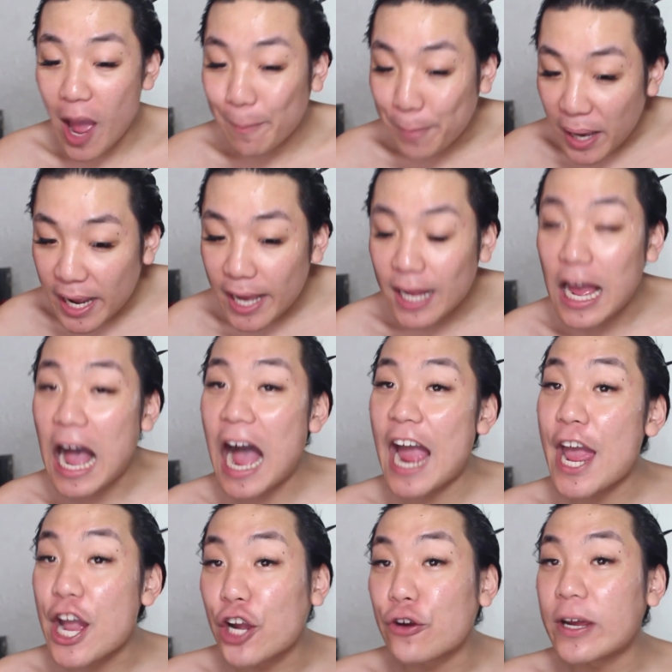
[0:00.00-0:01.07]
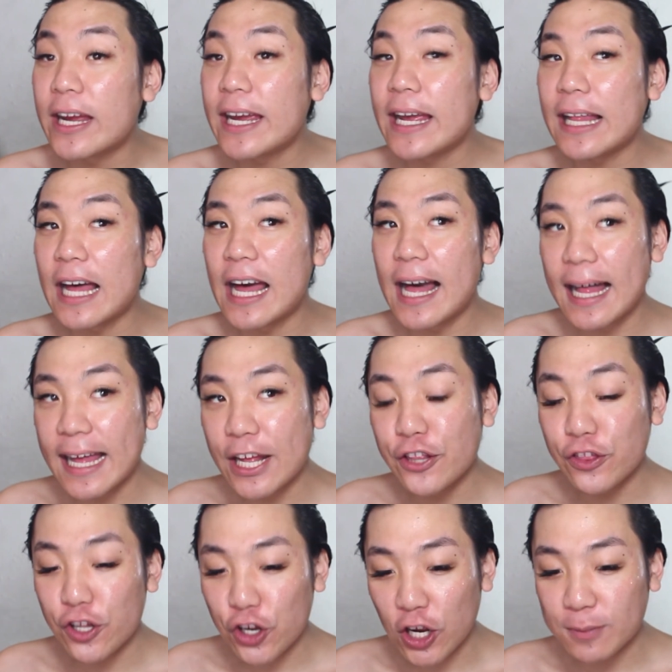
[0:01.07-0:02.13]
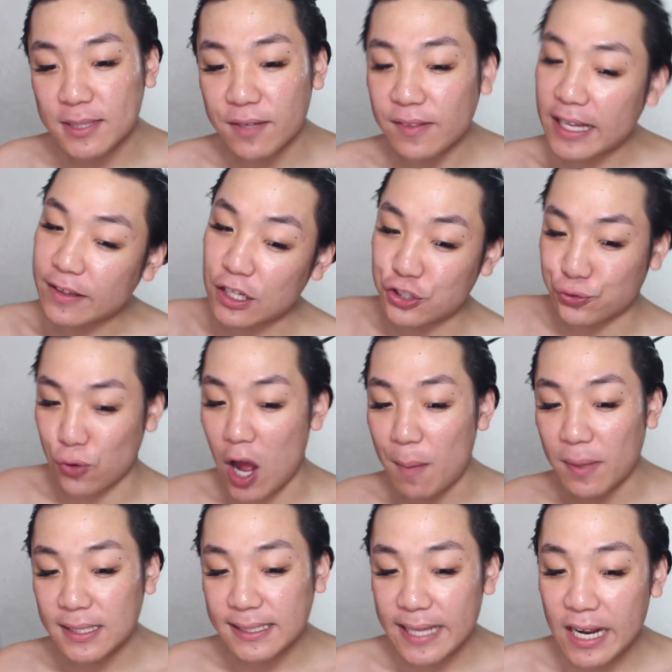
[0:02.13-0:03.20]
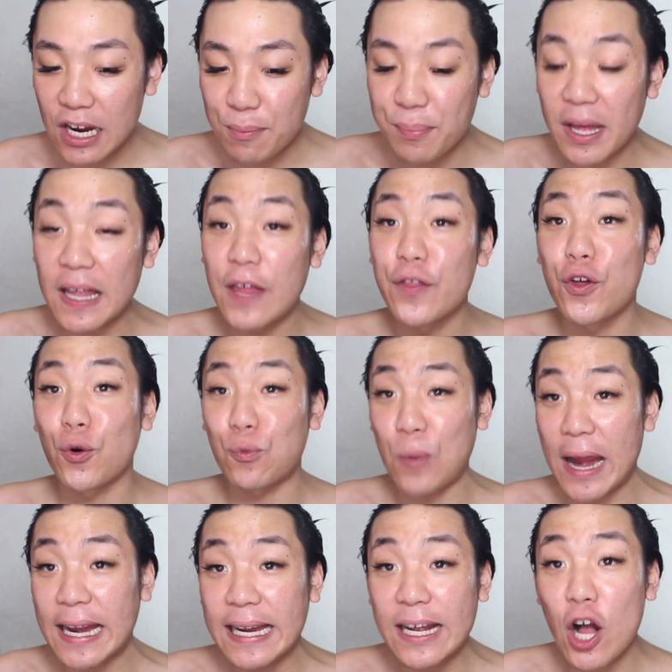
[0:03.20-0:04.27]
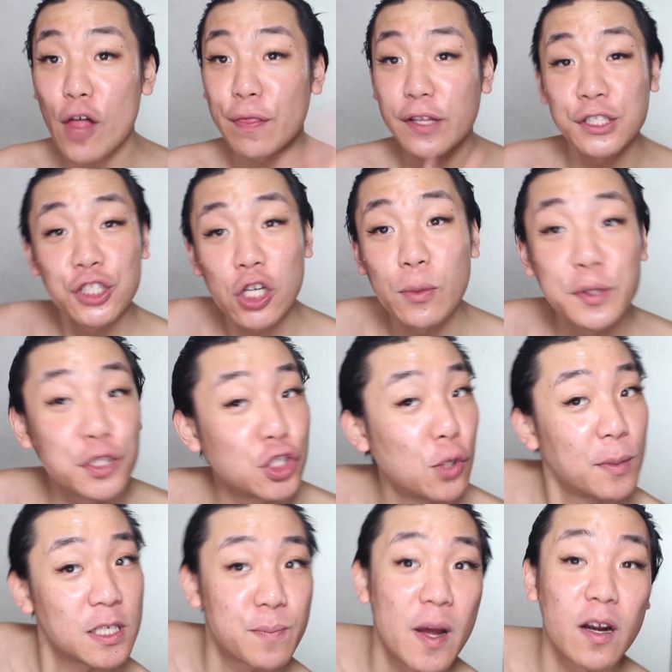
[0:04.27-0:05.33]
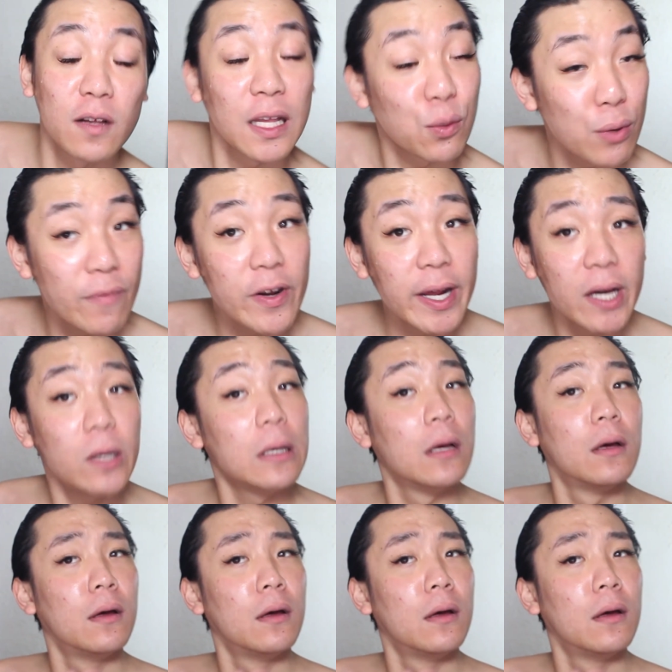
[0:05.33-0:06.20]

but I agree in terms of, like, the dramas there, but the writing on this show is so much better. Like, Riverdale,